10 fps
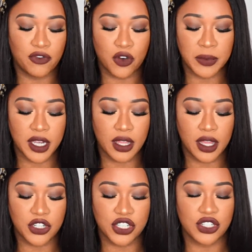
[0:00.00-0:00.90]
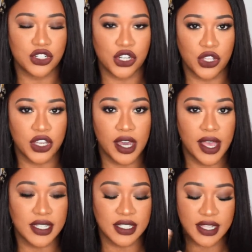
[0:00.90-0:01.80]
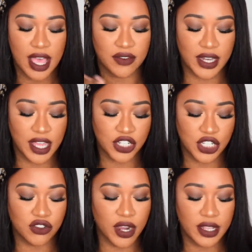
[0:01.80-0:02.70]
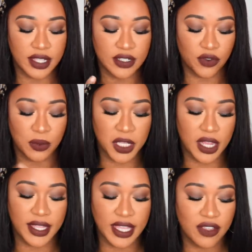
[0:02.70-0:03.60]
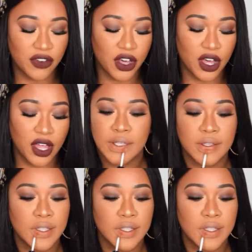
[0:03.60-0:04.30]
formula just to show you guys because I haven't actually tried this formula either.